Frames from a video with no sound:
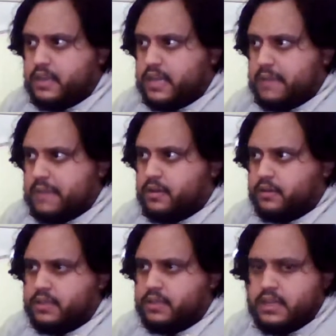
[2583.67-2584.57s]
a game
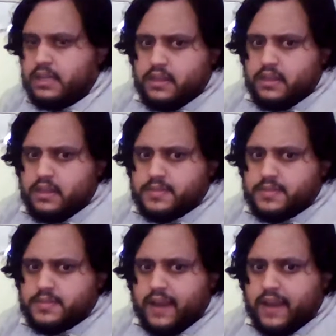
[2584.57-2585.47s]
called
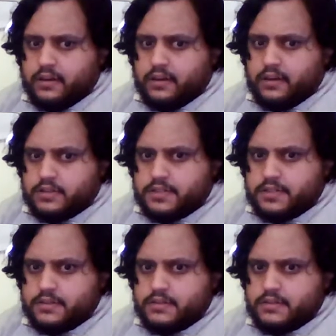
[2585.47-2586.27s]
Them's Fighting Herds,